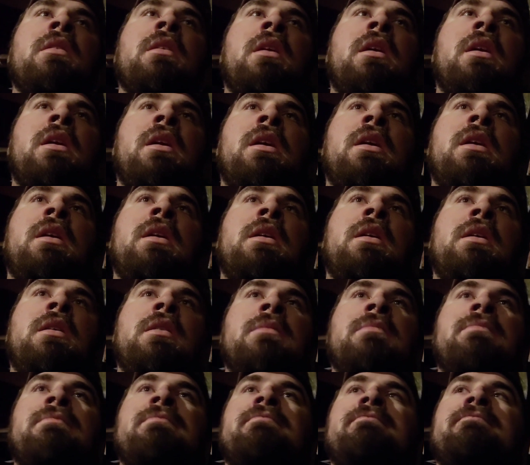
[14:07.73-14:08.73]
a
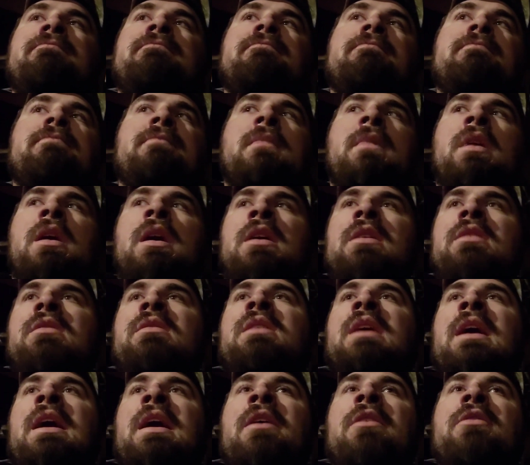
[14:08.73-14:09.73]

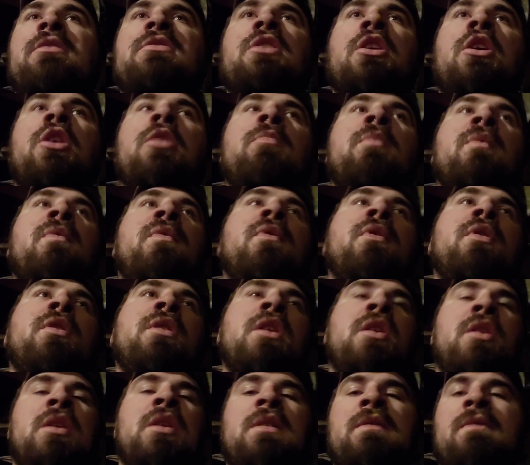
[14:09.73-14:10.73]
day or so before
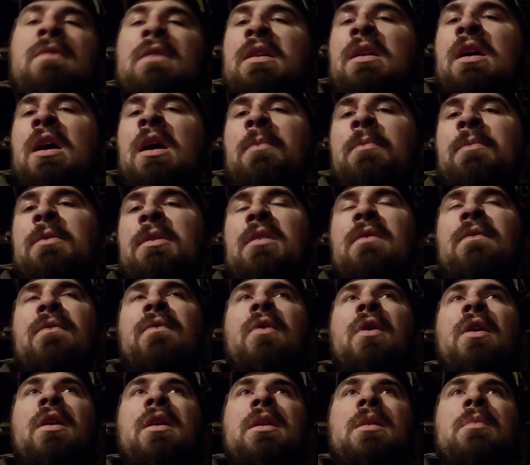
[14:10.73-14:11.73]
they're even up to the
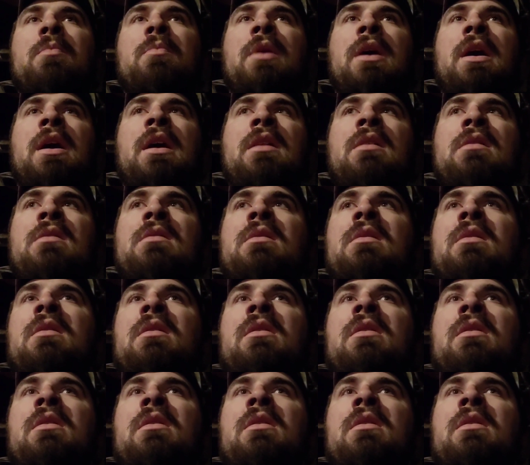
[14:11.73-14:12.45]
front of the pen.